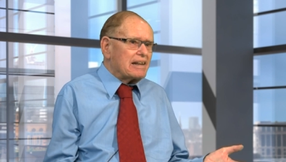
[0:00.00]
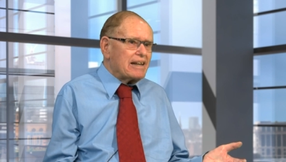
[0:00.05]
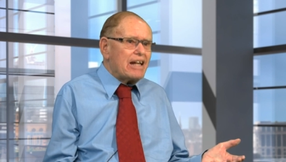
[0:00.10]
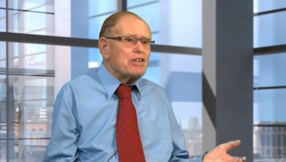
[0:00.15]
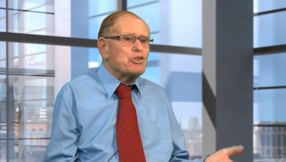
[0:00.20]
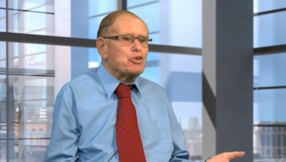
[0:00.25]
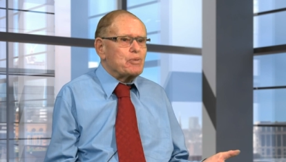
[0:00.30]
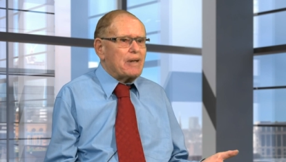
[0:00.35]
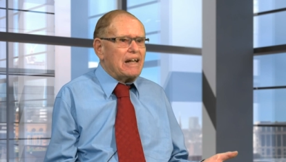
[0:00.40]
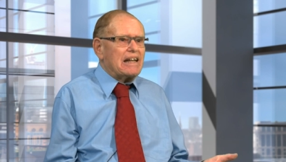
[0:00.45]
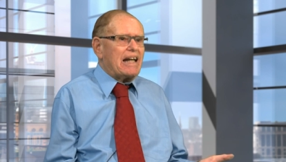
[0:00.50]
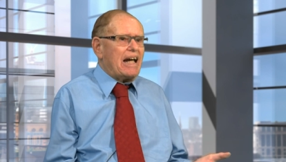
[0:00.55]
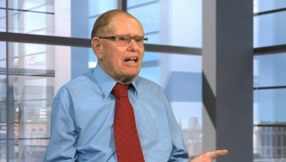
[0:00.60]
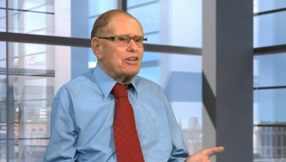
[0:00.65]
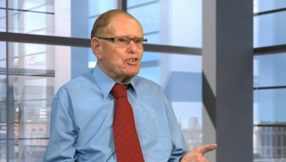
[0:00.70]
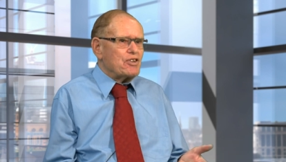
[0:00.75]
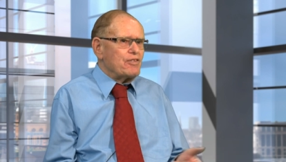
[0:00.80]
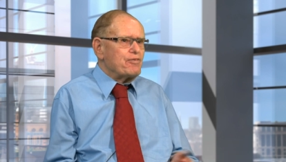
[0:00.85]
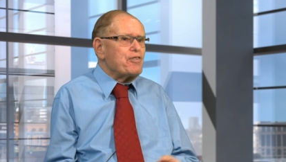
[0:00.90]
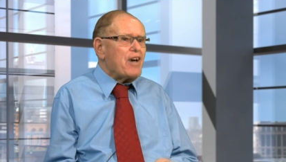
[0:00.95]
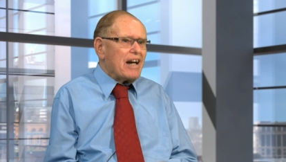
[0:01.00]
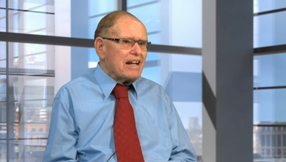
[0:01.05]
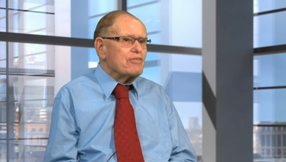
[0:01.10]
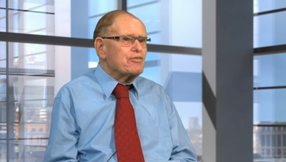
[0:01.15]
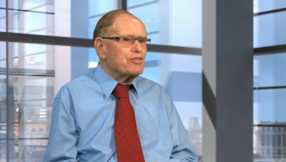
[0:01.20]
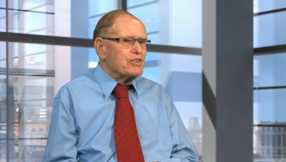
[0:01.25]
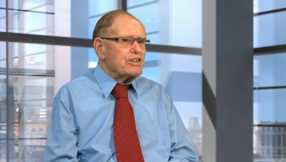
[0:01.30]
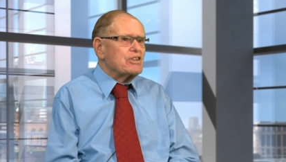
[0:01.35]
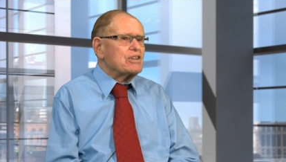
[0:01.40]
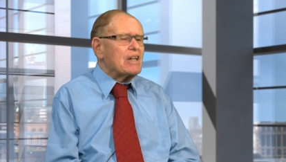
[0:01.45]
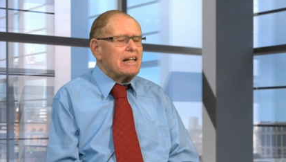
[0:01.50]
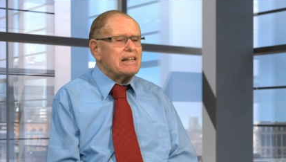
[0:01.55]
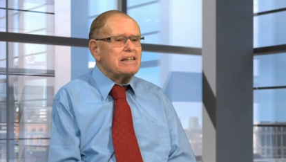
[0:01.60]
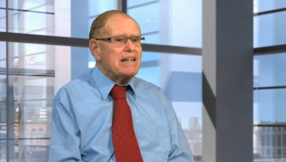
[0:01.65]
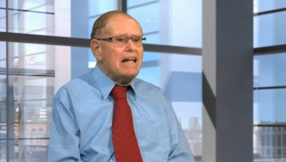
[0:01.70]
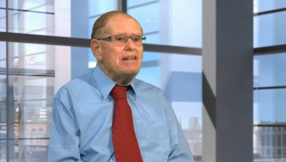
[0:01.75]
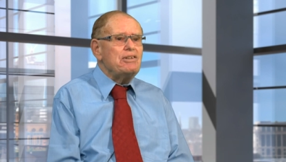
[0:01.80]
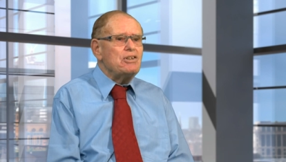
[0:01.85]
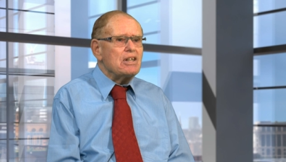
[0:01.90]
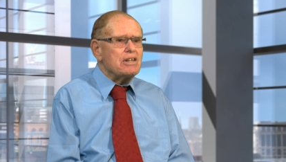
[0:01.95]
Israel had to fight for its
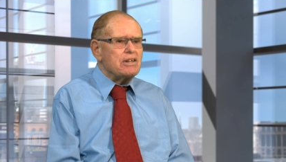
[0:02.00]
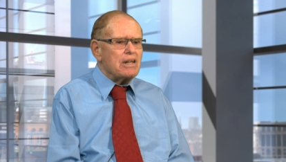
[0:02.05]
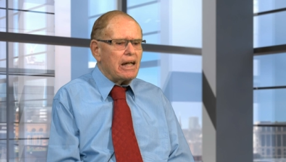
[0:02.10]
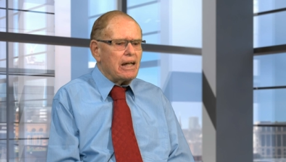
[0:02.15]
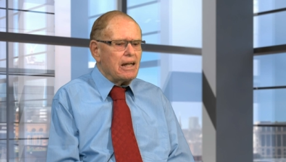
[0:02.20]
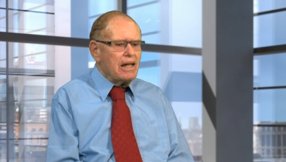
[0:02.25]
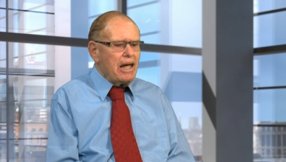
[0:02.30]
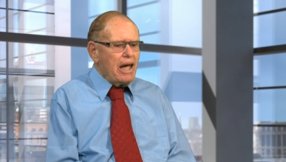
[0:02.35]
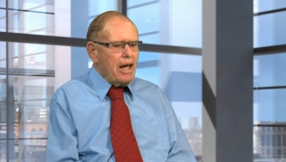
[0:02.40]
identity.